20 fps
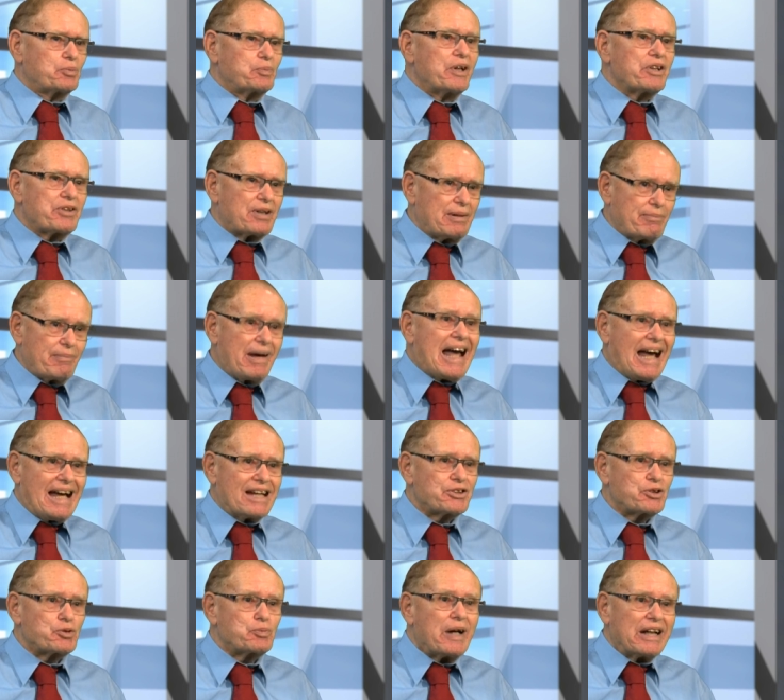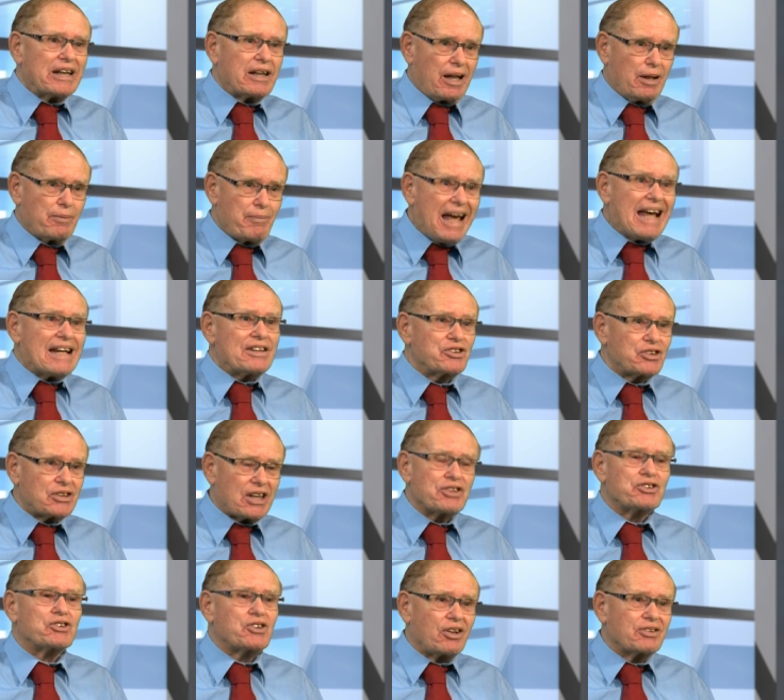with Hamas when Hamas
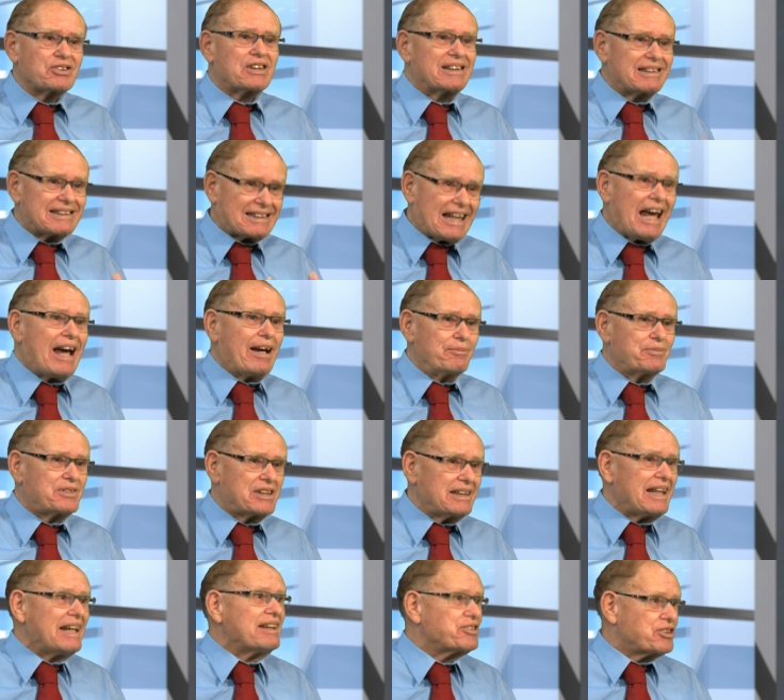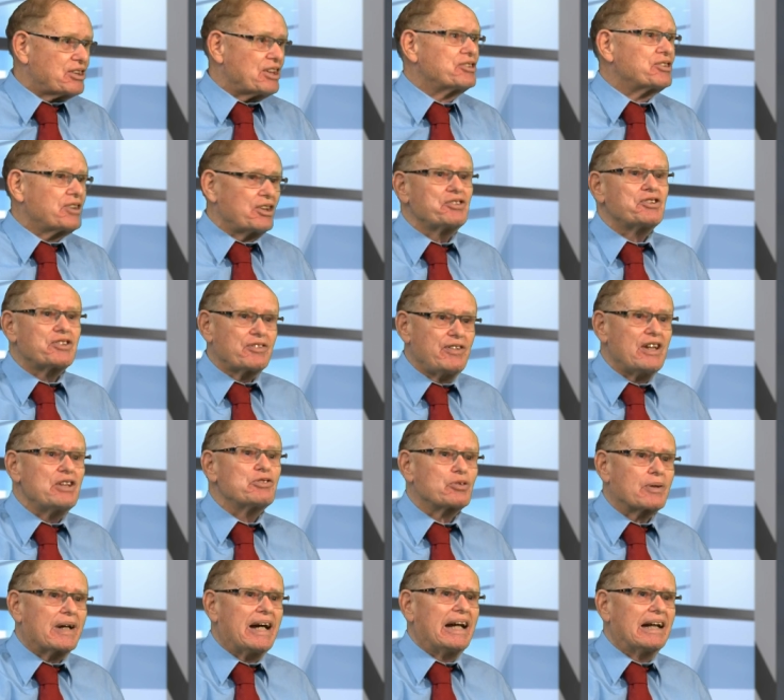does not accept the existence of
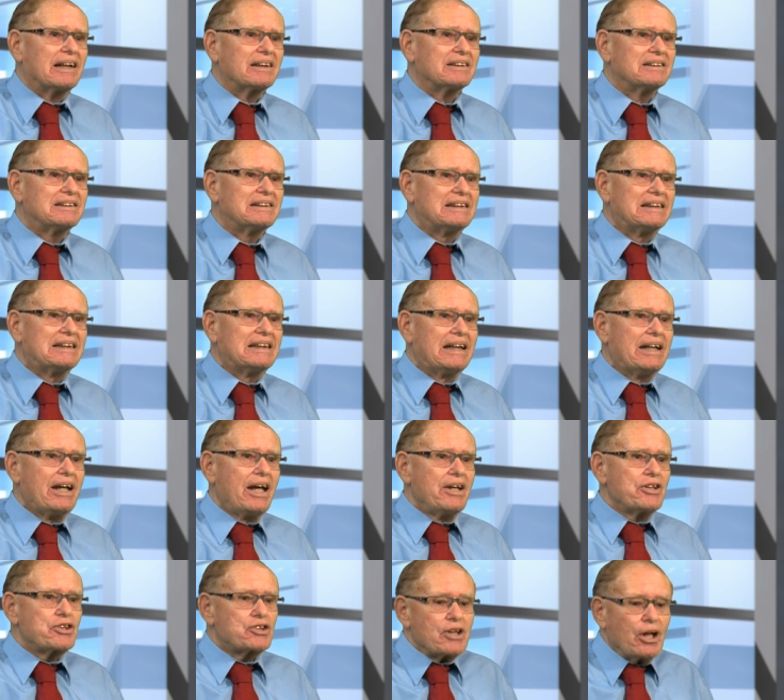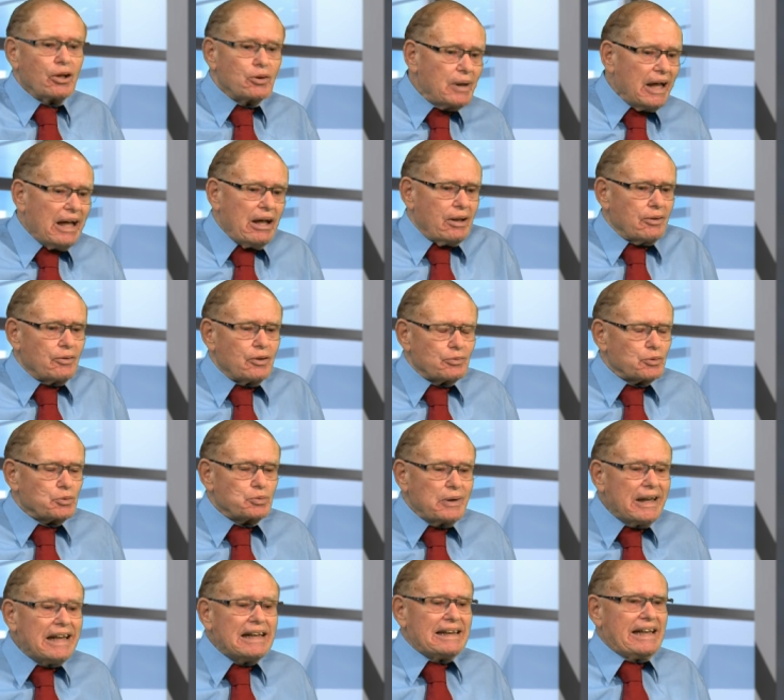Israel? So
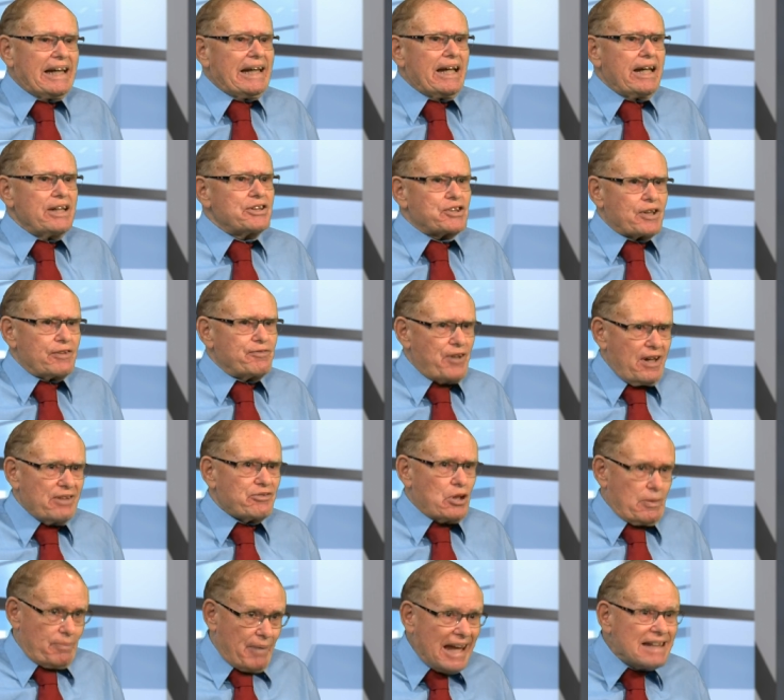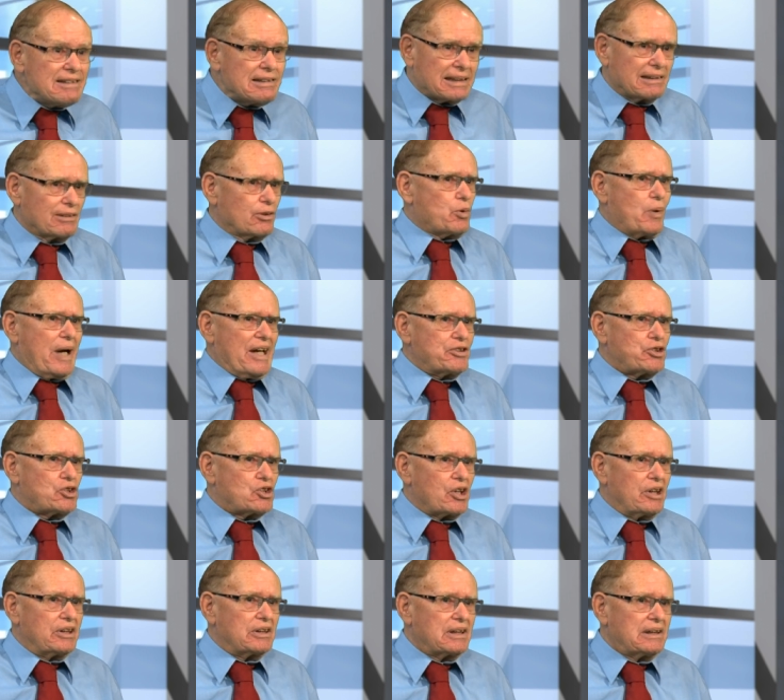really, it's a fundamental
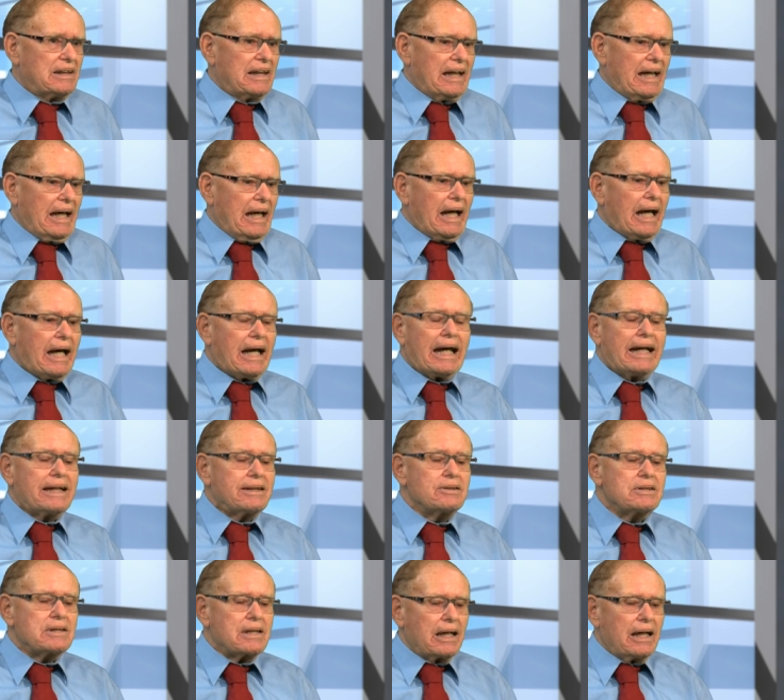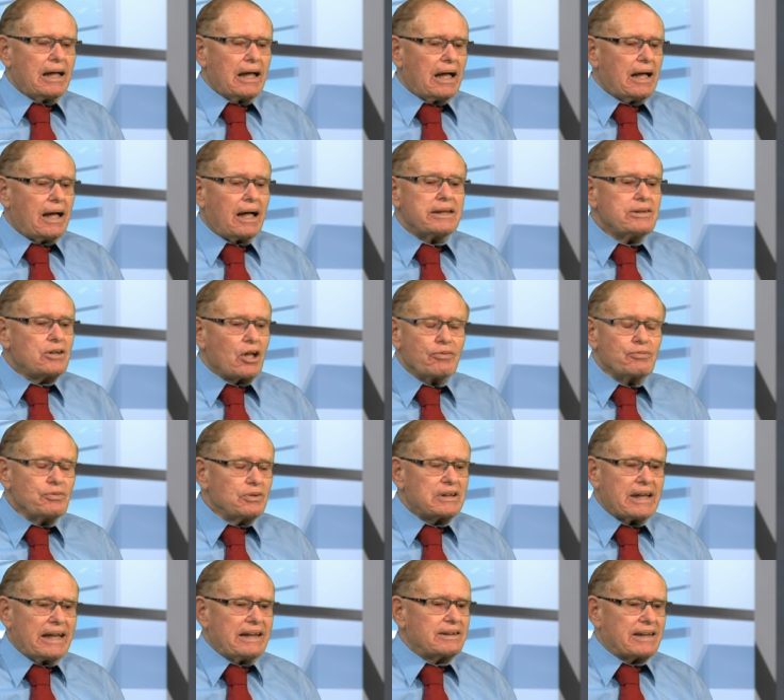question, and I don't
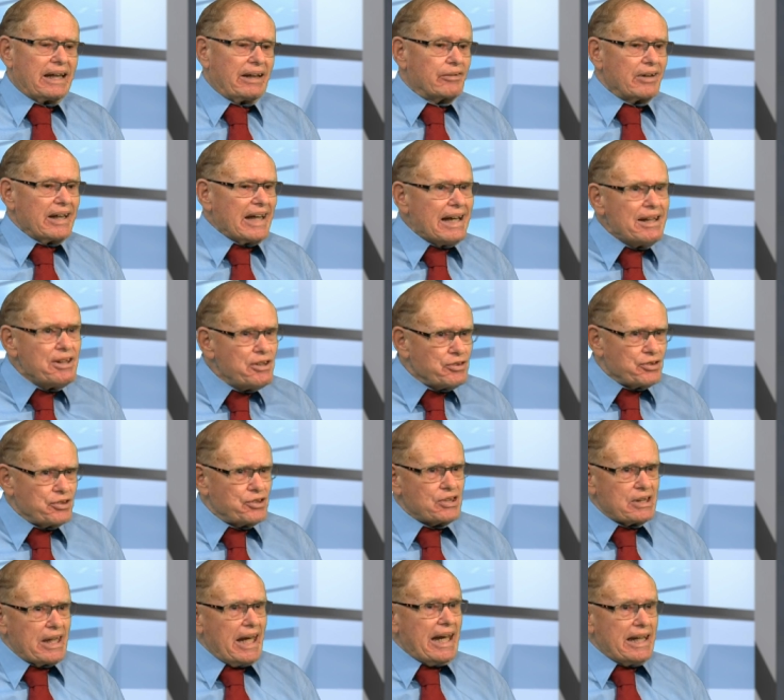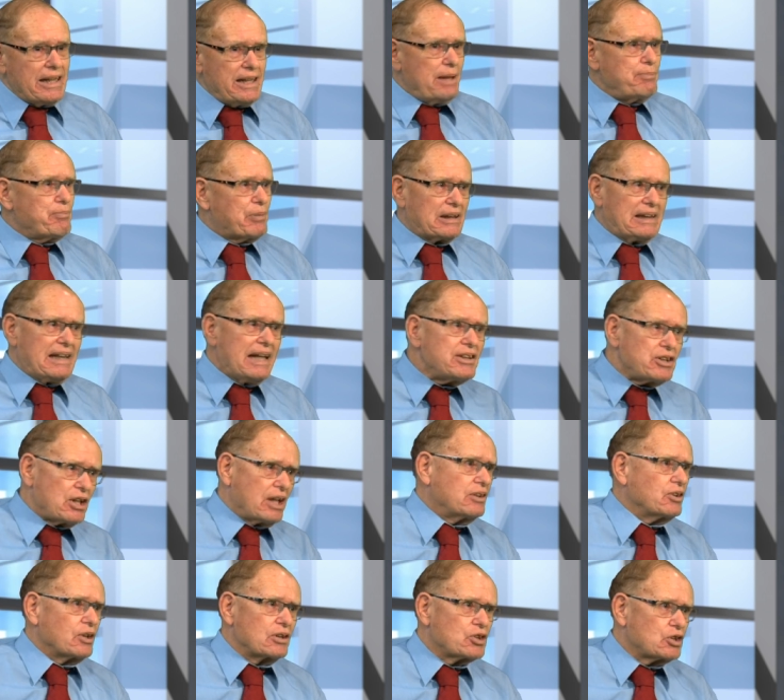think there is any
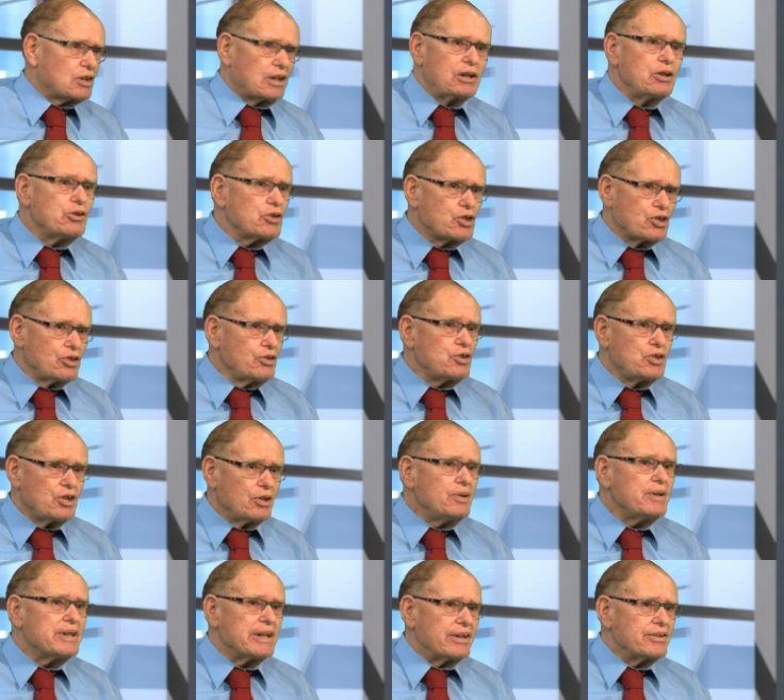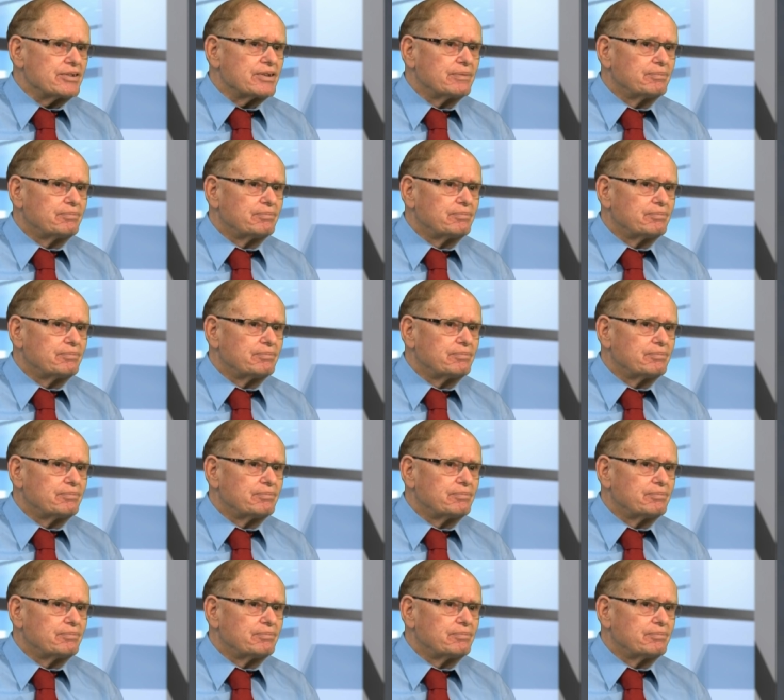political solution to it.